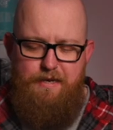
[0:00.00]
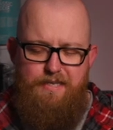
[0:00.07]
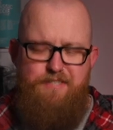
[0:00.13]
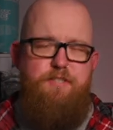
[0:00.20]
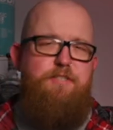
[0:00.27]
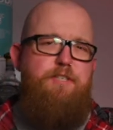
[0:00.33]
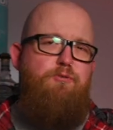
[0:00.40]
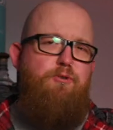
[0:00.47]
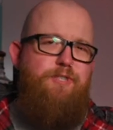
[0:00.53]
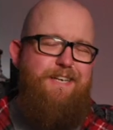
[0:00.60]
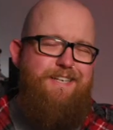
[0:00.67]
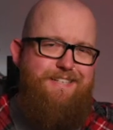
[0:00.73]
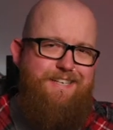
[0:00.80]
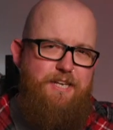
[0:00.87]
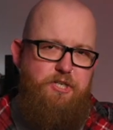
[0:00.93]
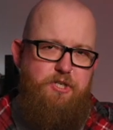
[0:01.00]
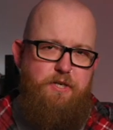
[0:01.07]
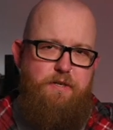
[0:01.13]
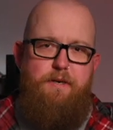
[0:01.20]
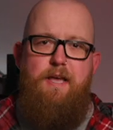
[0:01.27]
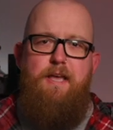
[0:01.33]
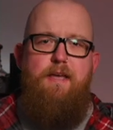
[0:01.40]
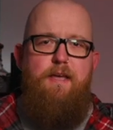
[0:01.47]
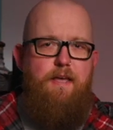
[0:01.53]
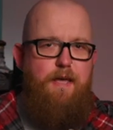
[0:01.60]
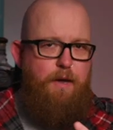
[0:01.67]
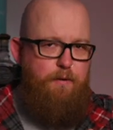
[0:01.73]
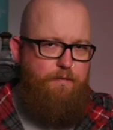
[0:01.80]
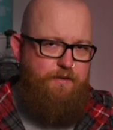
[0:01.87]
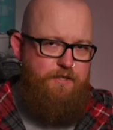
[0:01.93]
I guess, a citrus addition,
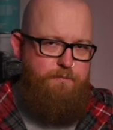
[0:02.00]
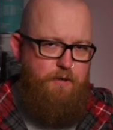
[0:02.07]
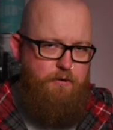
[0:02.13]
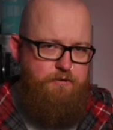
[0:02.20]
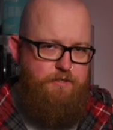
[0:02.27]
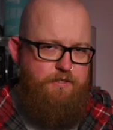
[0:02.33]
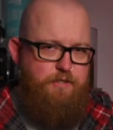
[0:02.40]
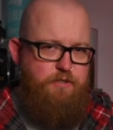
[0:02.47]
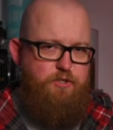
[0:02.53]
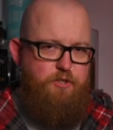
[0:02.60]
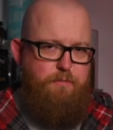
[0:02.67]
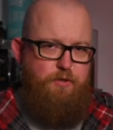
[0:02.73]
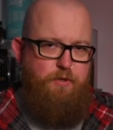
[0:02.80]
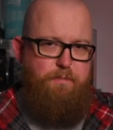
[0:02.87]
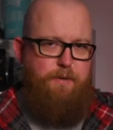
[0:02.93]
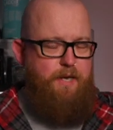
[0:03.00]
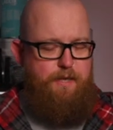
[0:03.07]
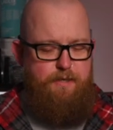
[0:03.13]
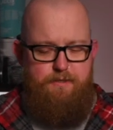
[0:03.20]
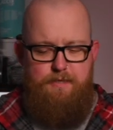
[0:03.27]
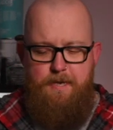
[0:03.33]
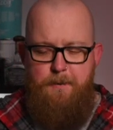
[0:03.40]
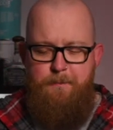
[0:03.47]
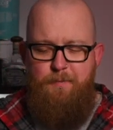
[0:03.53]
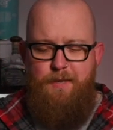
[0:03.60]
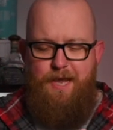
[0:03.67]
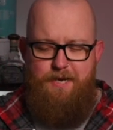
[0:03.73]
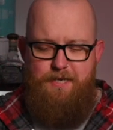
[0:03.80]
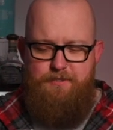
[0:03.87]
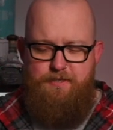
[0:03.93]
and I've experienced this in some other beers,
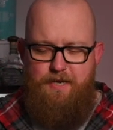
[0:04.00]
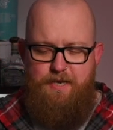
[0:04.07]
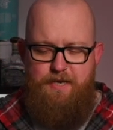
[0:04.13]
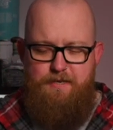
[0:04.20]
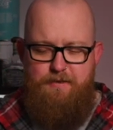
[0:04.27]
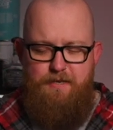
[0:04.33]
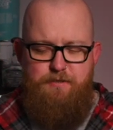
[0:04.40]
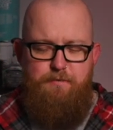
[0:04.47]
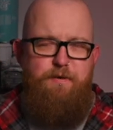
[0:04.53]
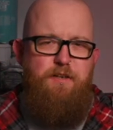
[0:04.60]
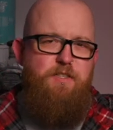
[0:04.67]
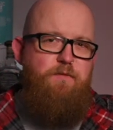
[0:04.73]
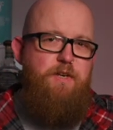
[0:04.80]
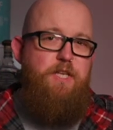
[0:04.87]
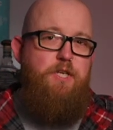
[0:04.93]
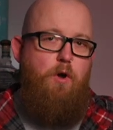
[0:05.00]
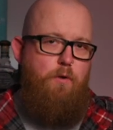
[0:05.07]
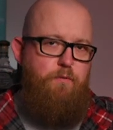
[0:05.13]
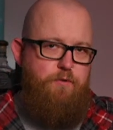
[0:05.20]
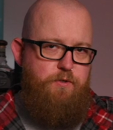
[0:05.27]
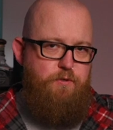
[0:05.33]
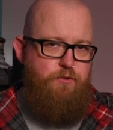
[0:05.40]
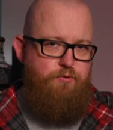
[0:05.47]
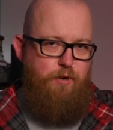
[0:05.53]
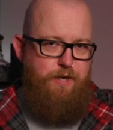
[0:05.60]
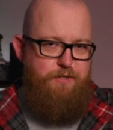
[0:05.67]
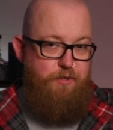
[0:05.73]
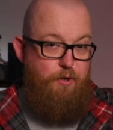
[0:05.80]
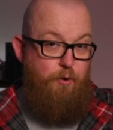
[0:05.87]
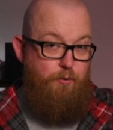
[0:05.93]
and it's effectively
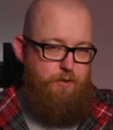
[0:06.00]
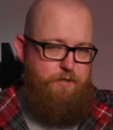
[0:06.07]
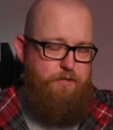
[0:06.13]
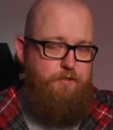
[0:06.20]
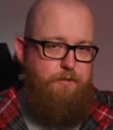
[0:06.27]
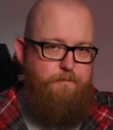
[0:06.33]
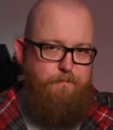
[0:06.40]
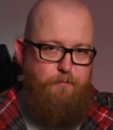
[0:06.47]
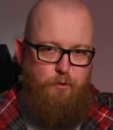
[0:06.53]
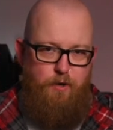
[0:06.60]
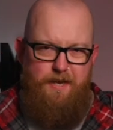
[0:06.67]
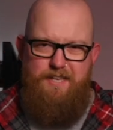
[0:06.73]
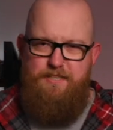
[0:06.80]
concentrated orange, right?